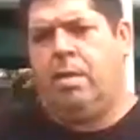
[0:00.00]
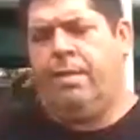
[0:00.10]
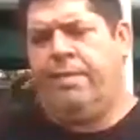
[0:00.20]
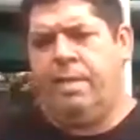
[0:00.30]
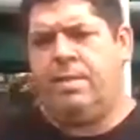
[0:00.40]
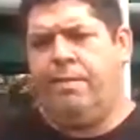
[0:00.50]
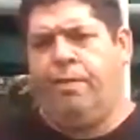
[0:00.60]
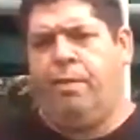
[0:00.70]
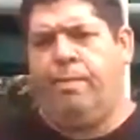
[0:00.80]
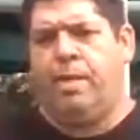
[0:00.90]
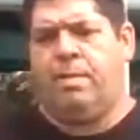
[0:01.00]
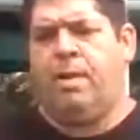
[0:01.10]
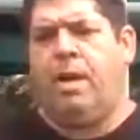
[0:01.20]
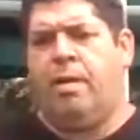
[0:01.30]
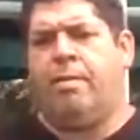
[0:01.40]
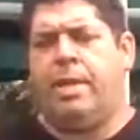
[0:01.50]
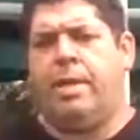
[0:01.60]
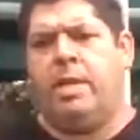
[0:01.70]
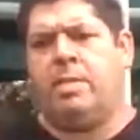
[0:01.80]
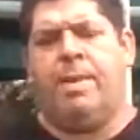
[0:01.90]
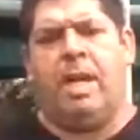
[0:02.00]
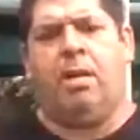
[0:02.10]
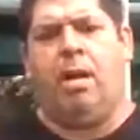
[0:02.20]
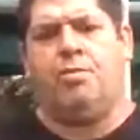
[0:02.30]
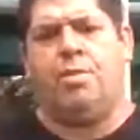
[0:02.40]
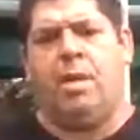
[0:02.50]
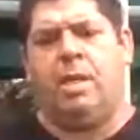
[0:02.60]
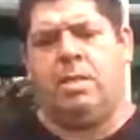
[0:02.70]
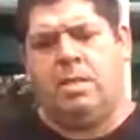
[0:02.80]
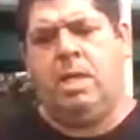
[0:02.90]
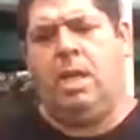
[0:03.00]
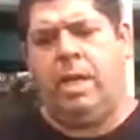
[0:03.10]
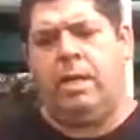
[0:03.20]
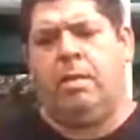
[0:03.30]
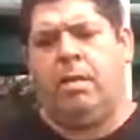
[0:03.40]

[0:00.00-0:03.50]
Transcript: the first and foremost, the priority is about culture, instilling